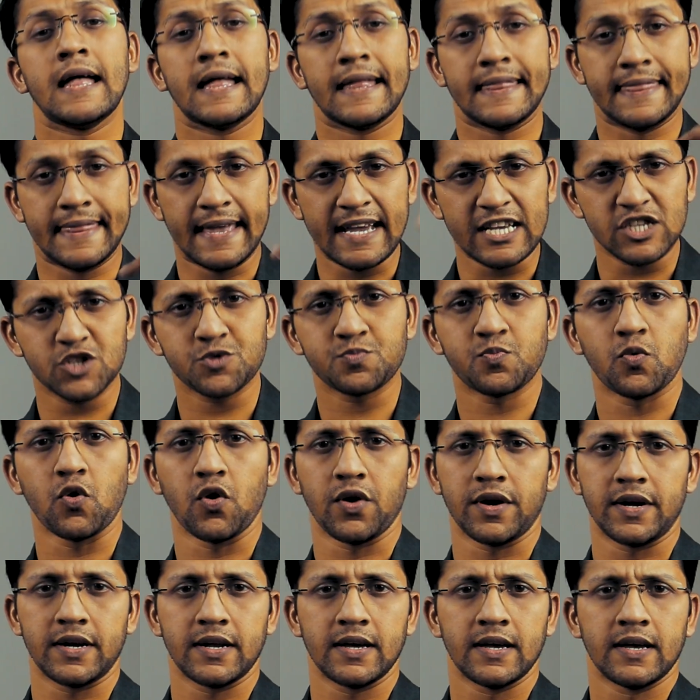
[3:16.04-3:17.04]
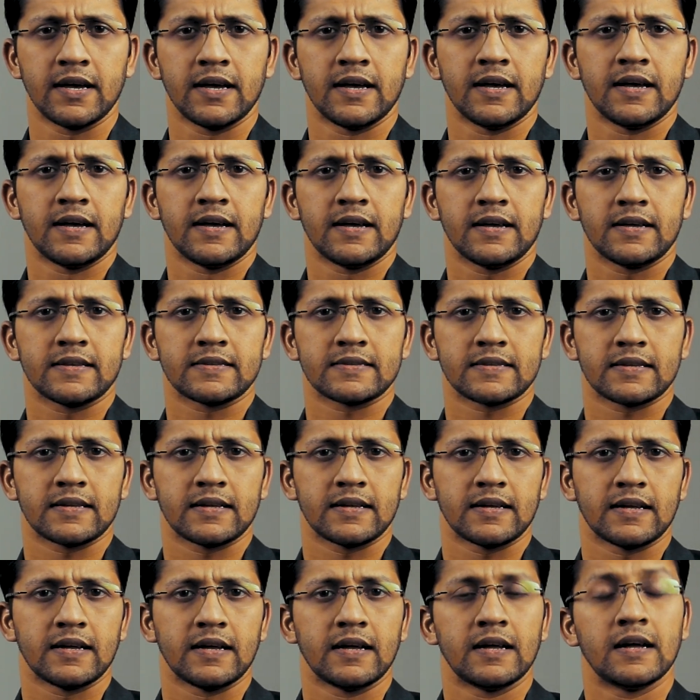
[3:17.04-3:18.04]
Next point,
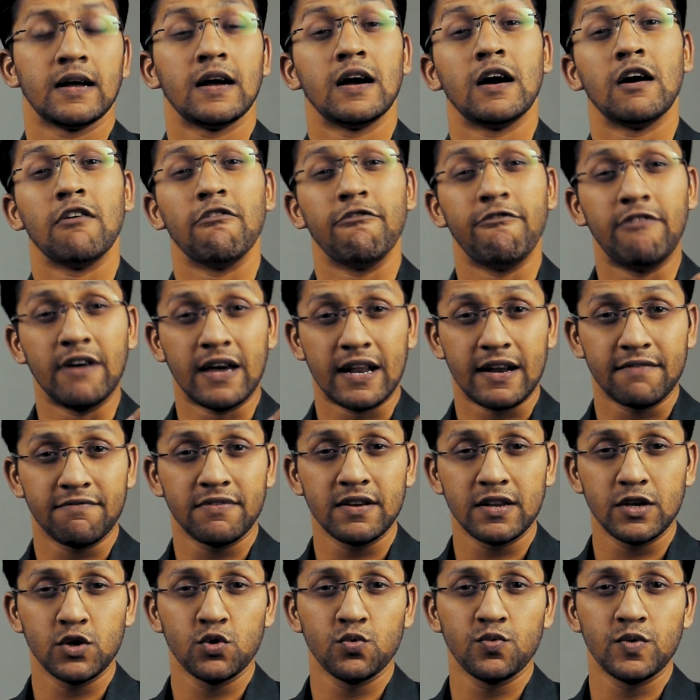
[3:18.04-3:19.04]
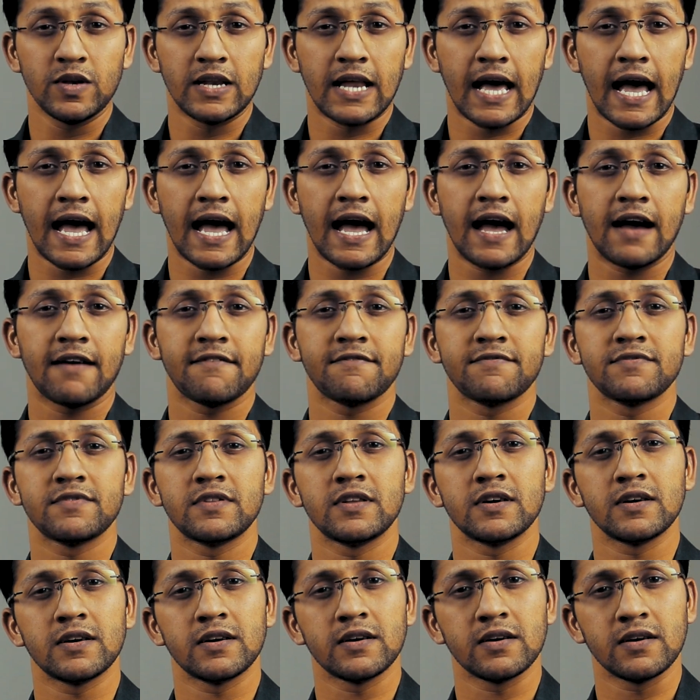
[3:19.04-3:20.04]
wherever you will have
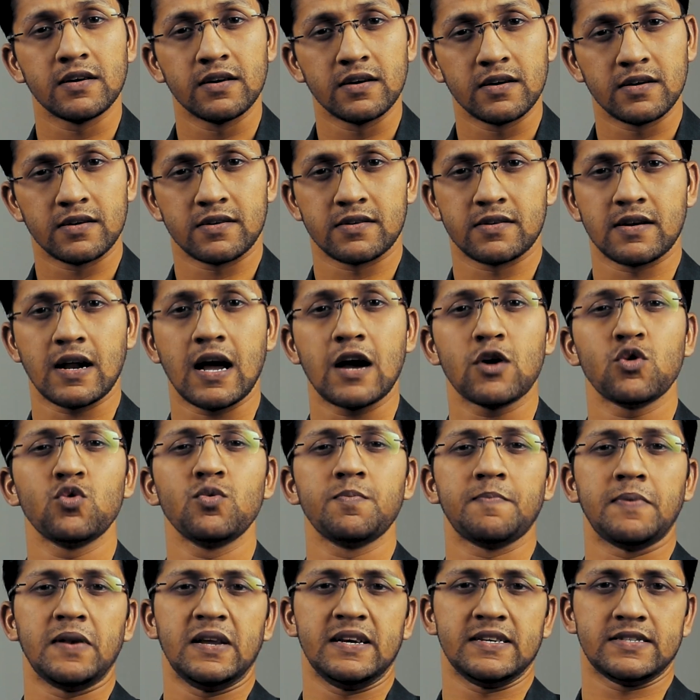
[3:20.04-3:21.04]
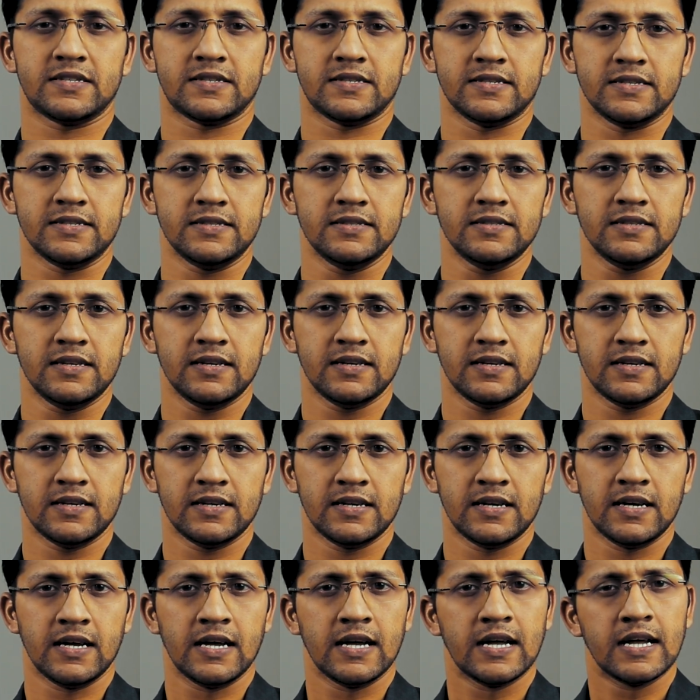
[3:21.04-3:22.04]
the Rahu placed in,
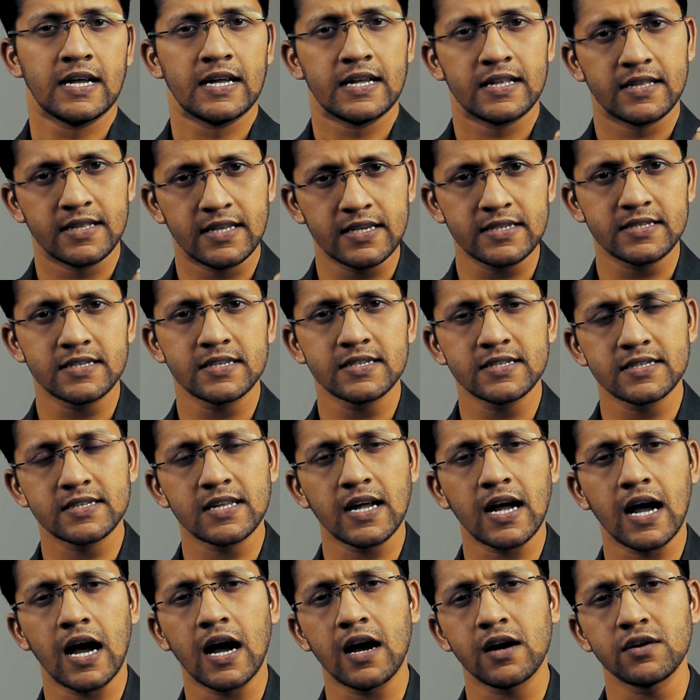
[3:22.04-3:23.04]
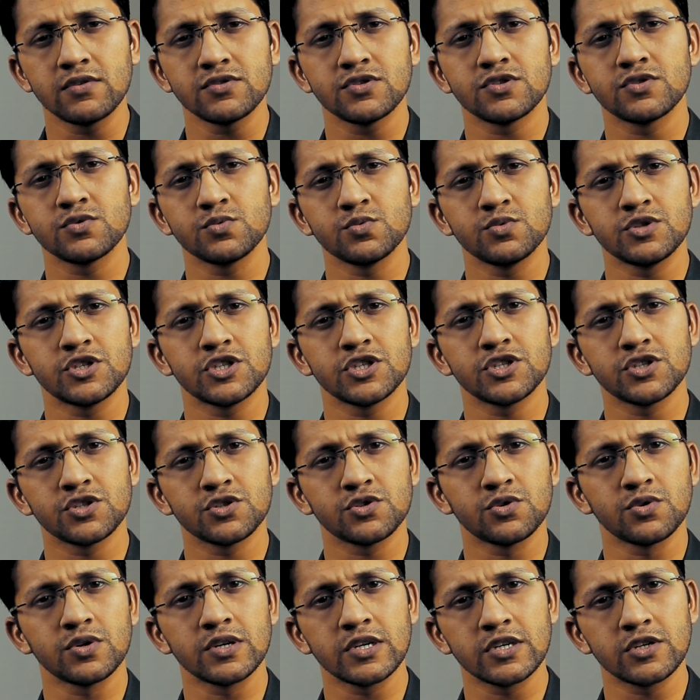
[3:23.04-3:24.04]
this is the house which is
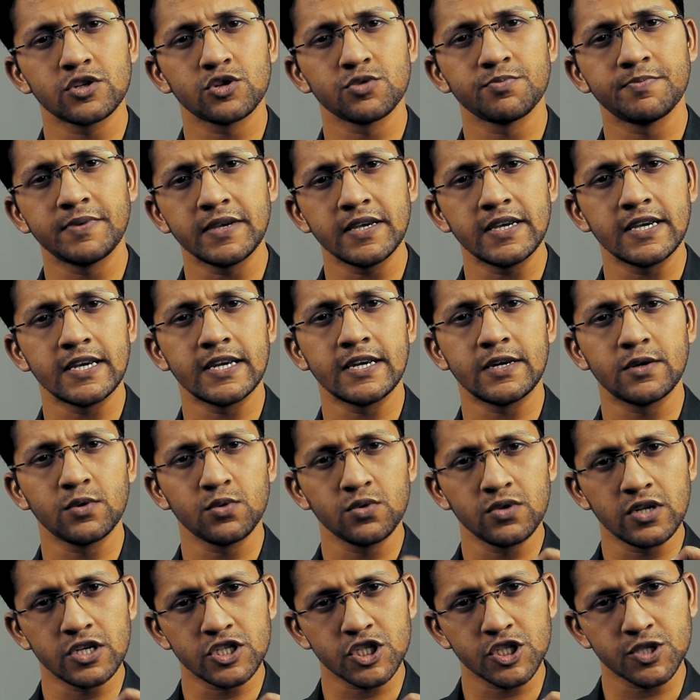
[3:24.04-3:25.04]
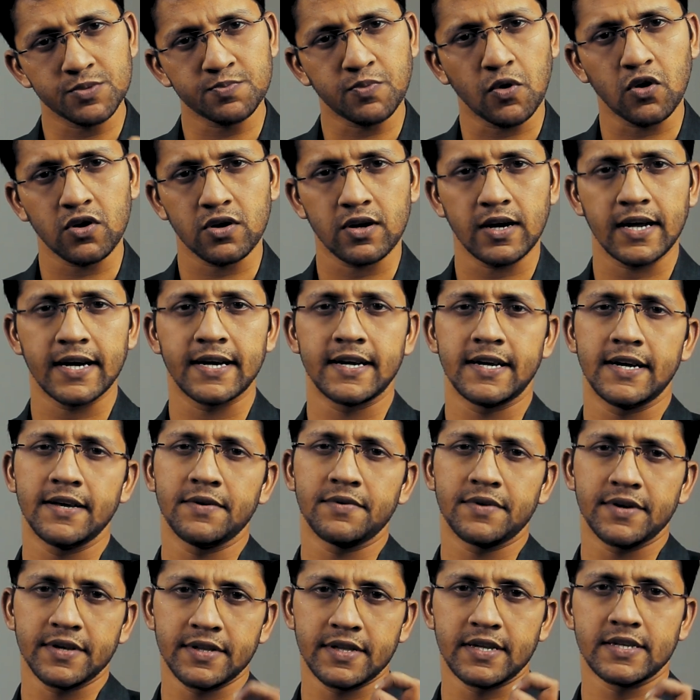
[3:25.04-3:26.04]
going to be into the spotlight
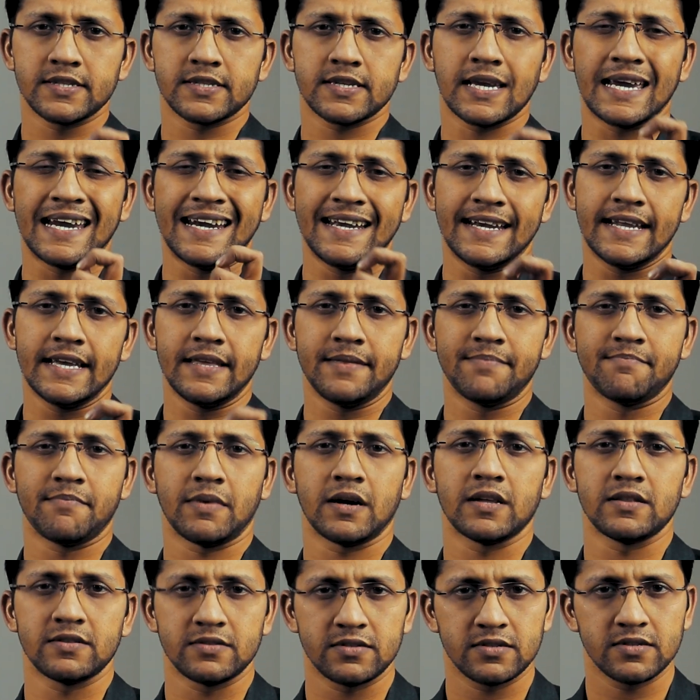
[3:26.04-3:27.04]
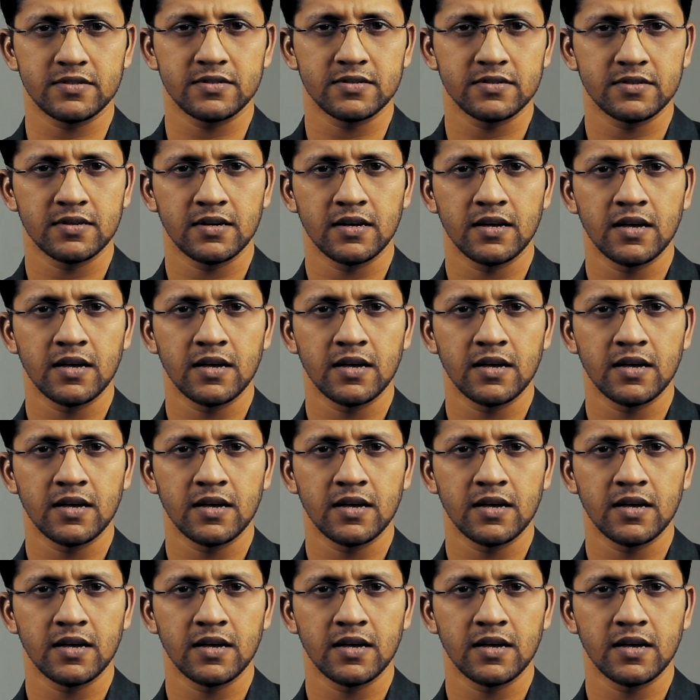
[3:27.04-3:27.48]
during this 18 months.